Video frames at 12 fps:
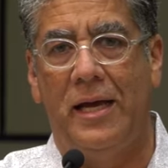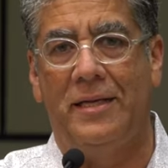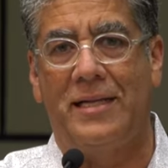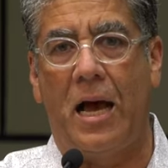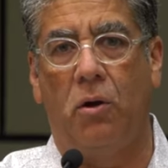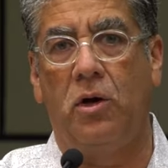
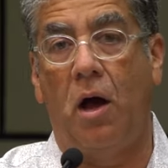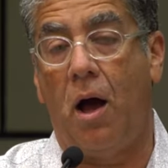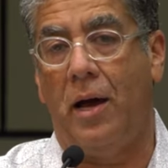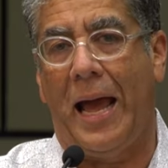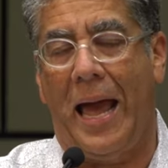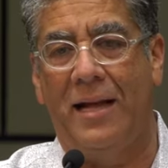is how
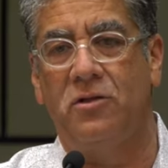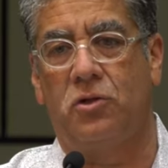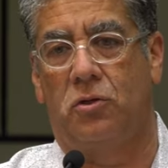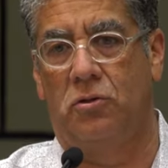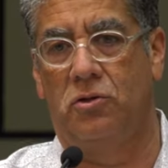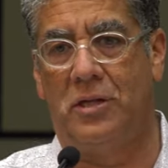God
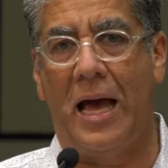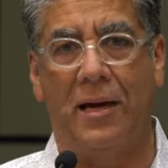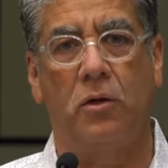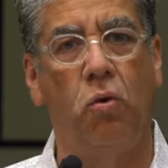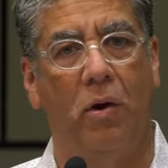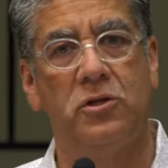answers
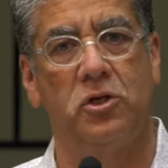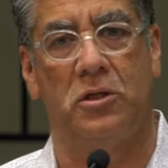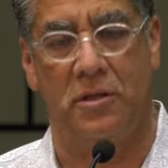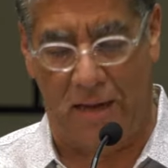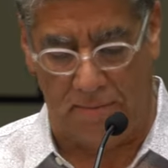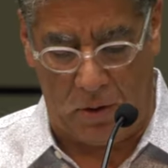that
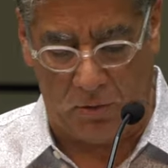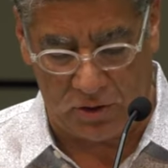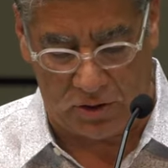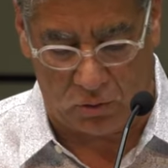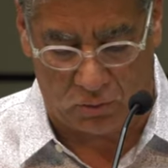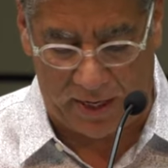question that
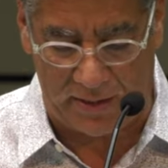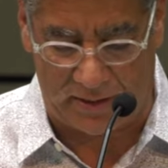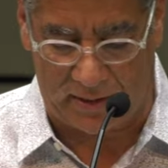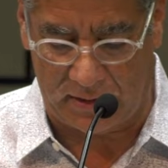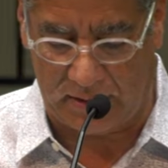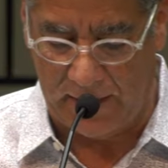Moses
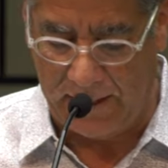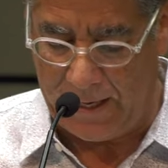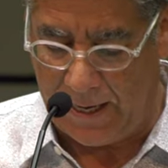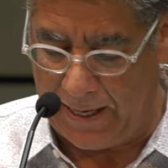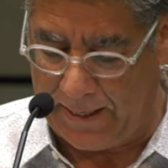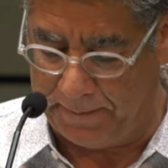raises.
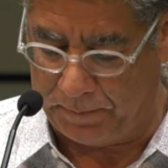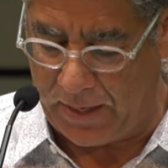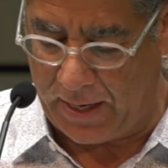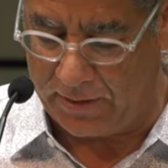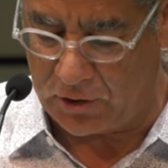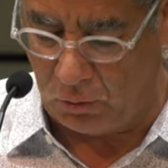Um,
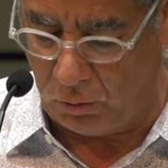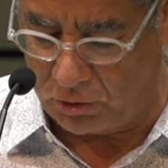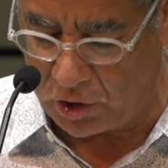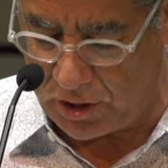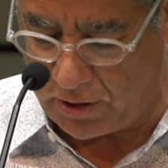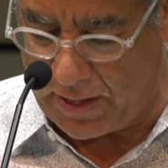and so we'll
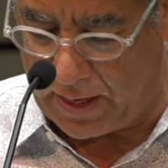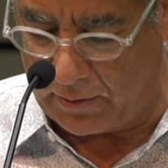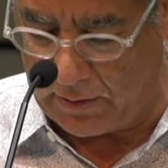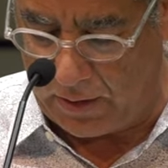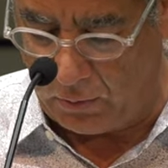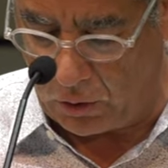share that
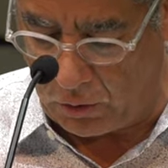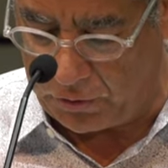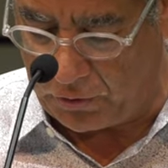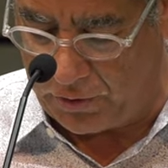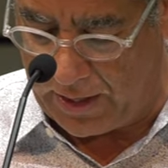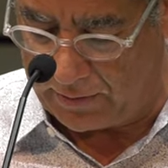and we'll go
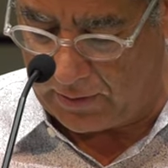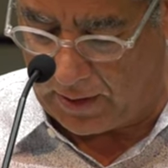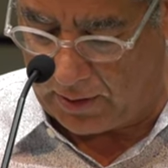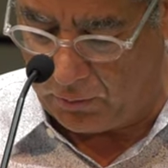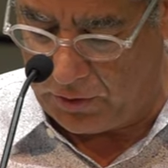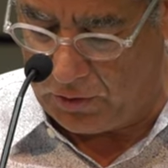through that
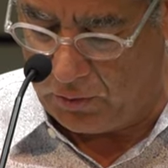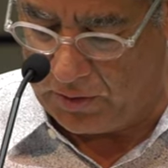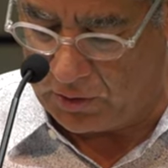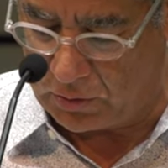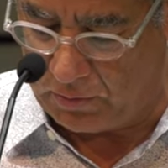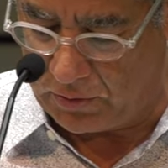uh, with you
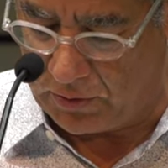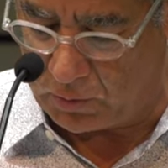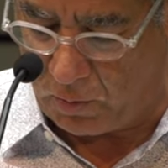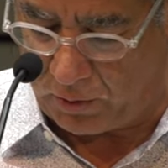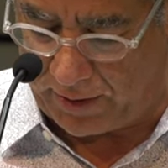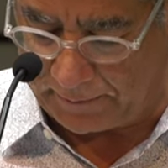this,
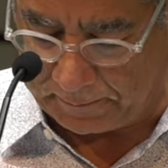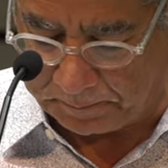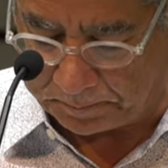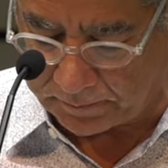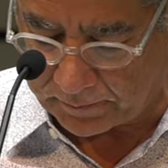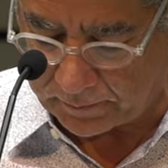this morning.
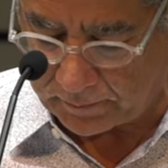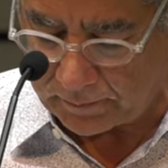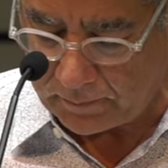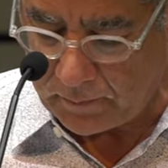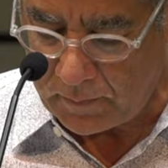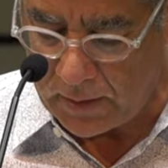
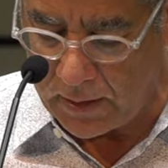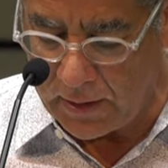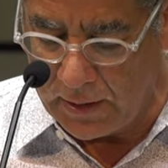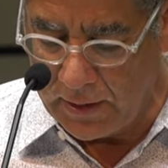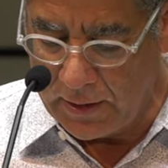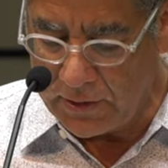
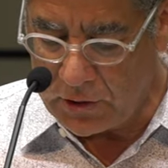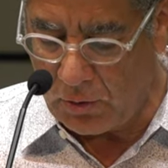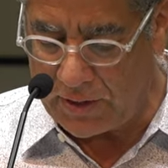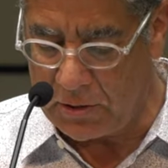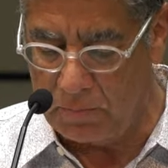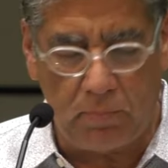
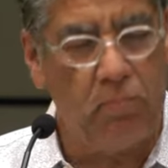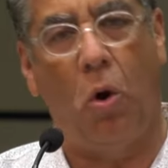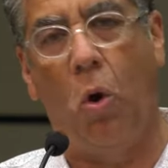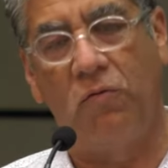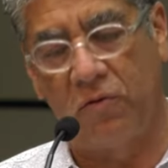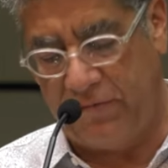So, as an
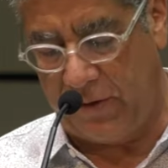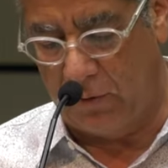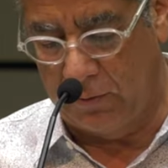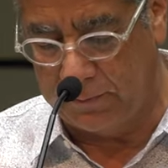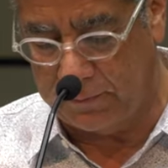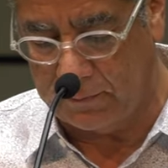overview,